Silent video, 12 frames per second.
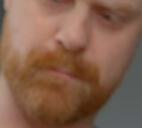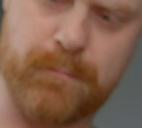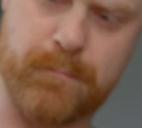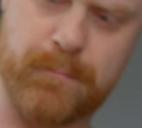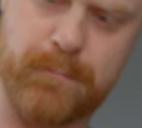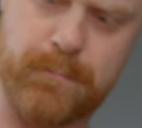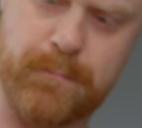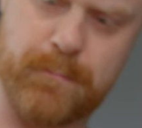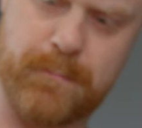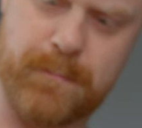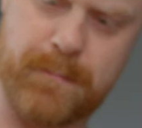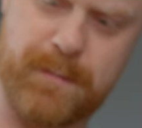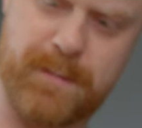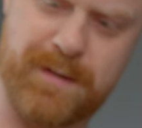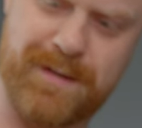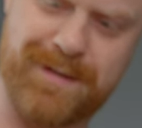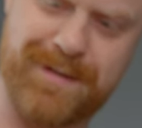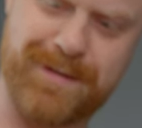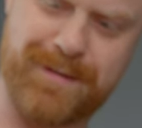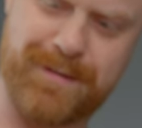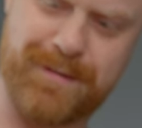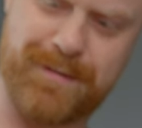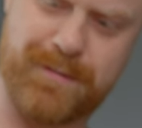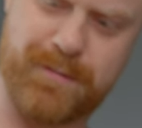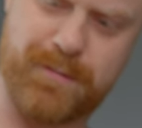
(silence)